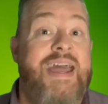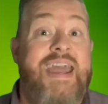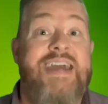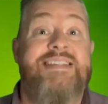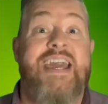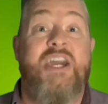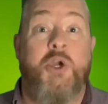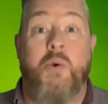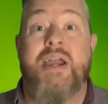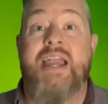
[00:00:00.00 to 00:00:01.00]
is a
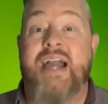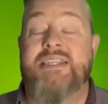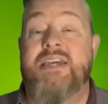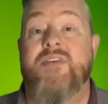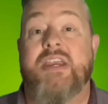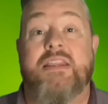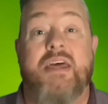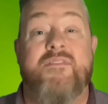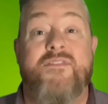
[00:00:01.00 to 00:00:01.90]
great activity that